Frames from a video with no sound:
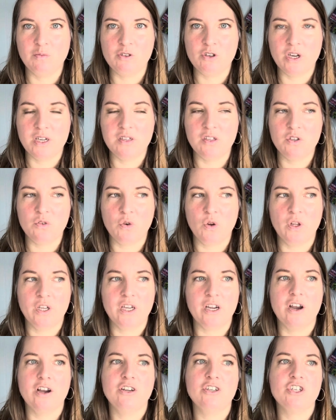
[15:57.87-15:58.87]
Tracy's Rolling
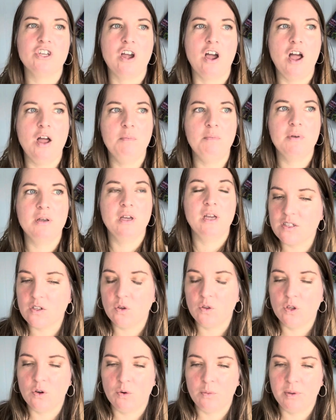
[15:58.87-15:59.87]
Yarn Shop. So
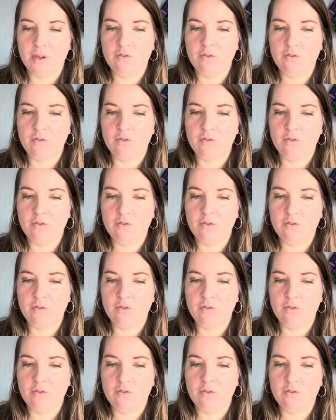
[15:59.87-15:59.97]
there will be